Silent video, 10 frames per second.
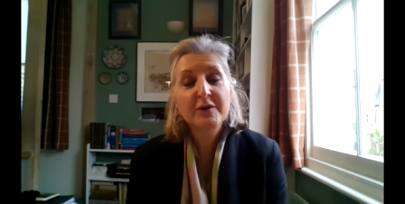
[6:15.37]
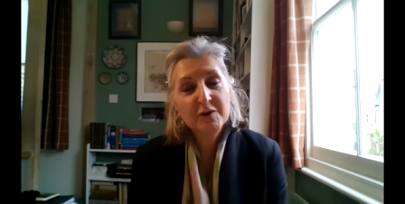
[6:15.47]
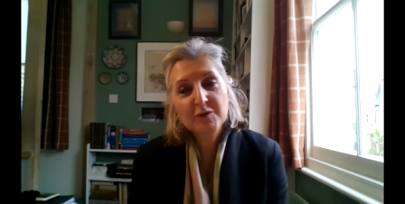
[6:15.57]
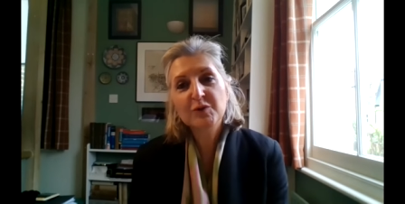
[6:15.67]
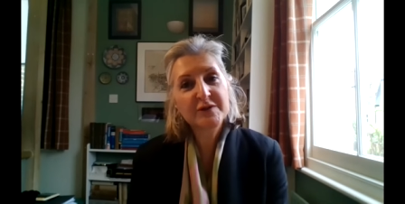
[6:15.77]

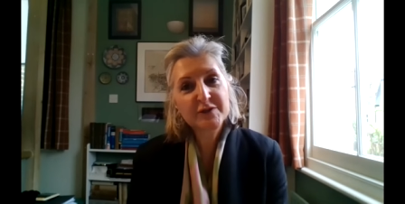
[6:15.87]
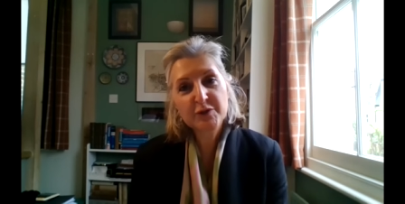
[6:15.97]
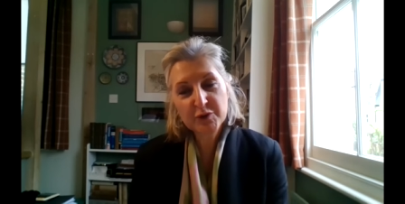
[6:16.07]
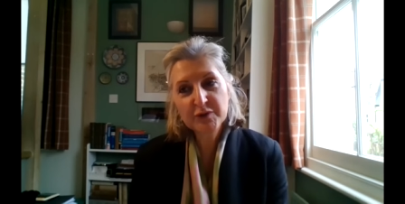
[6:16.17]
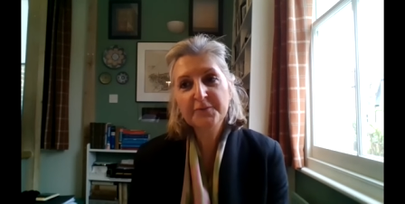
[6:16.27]
you will
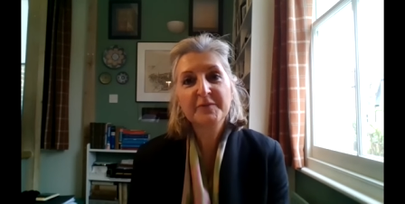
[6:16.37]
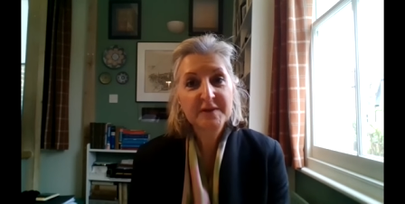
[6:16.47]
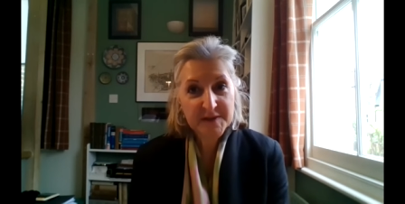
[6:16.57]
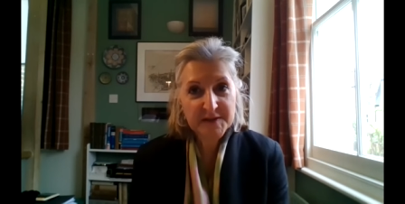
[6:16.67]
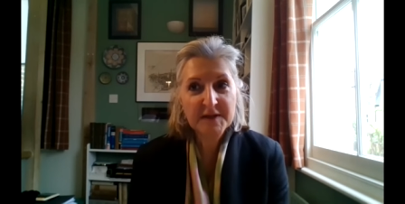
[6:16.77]
soon
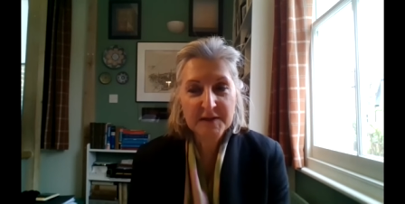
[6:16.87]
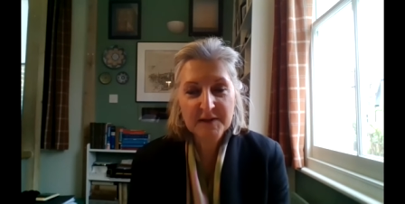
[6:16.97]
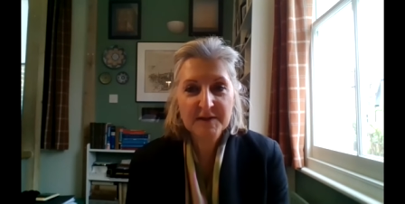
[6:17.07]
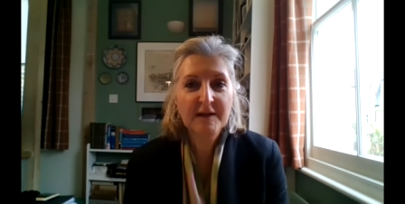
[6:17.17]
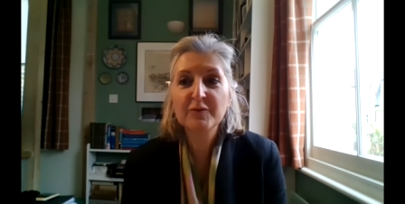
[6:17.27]

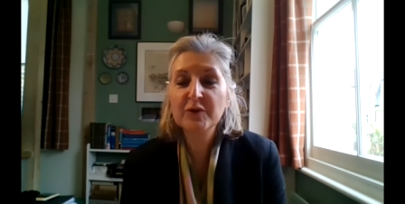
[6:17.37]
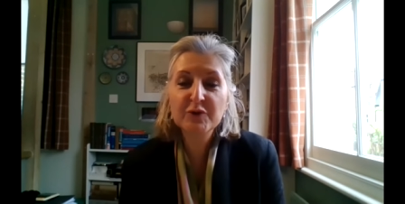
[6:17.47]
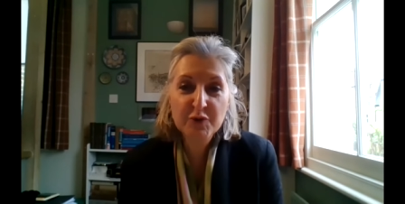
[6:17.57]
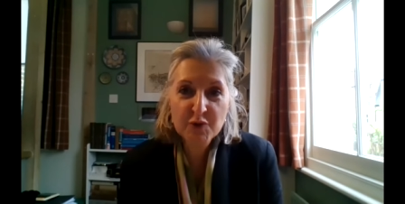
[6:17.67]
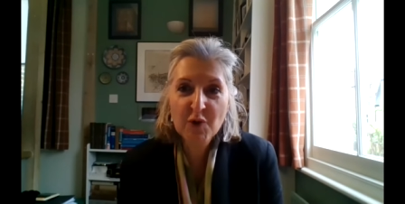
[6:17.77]
see that we
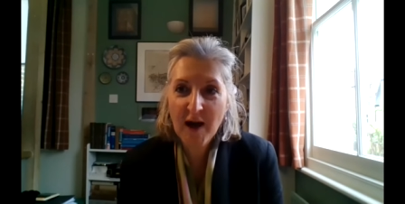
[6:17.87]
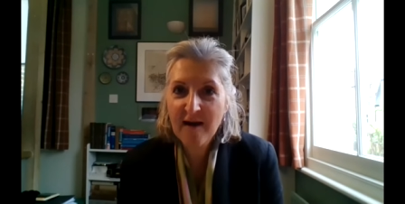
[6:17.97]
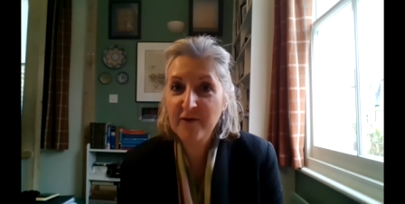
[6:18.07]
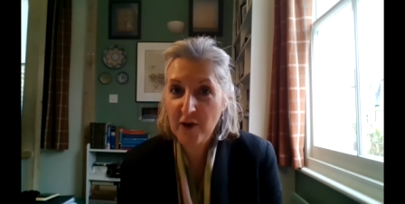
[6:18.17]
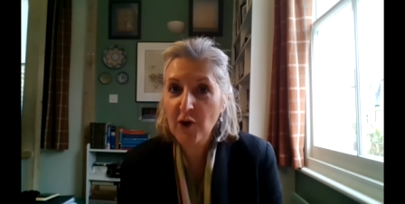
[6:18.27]
do
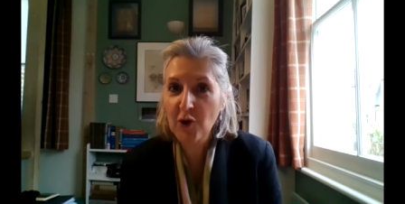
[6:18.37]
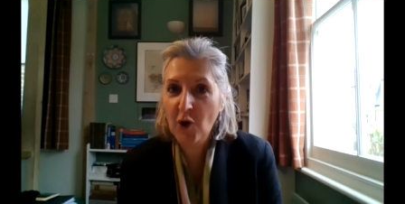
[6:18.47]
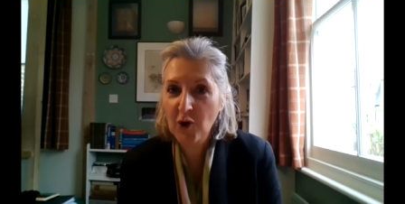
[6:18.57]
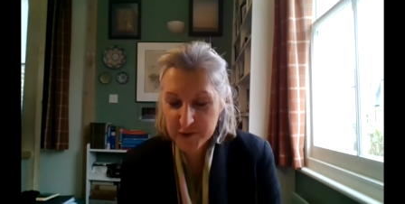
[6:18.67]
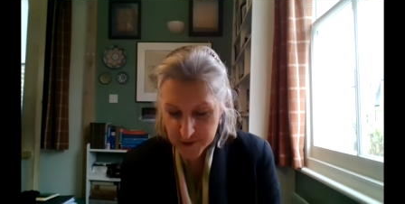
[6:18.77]
have a
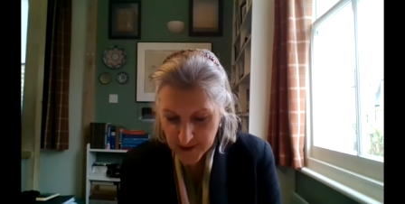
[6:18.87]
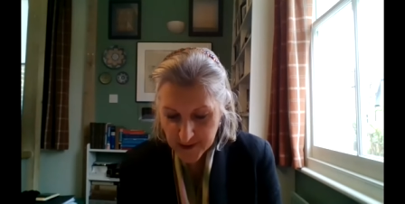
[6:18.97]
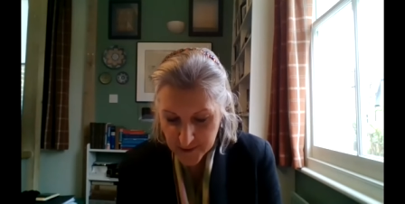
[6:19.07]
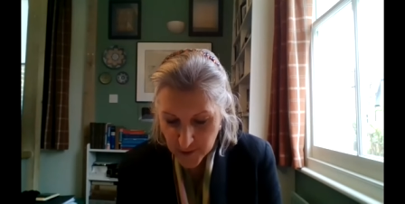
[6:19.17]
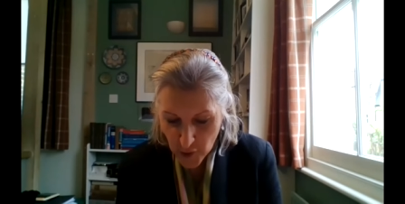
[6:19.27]
lot
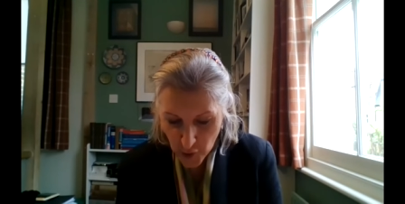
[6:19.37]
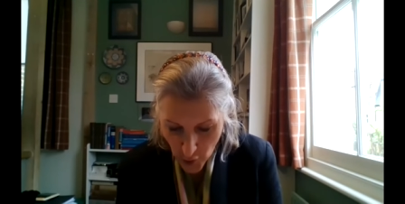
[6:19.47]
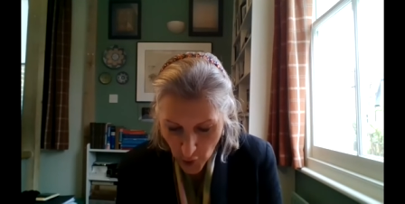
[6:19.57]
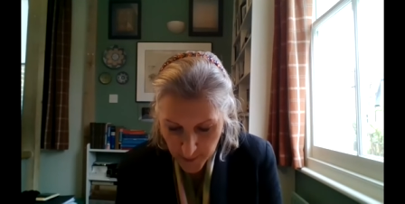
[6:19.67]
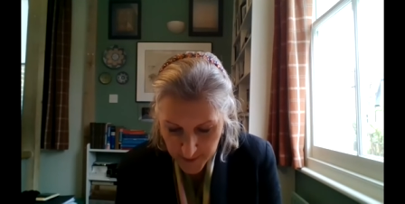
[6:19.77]
in
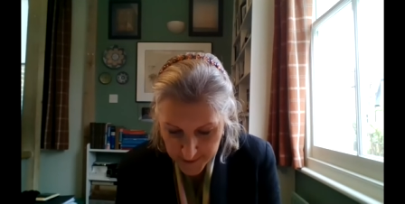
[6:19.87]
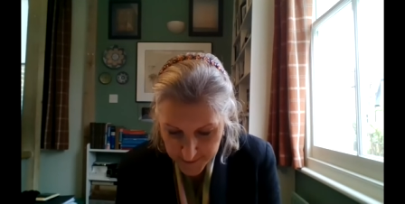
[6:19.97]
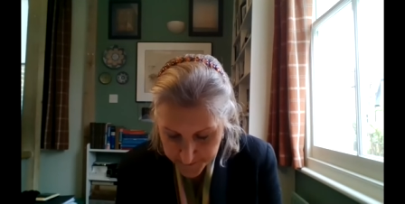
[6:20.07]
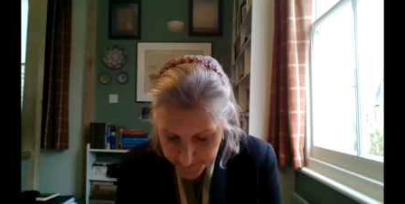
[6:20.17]
common.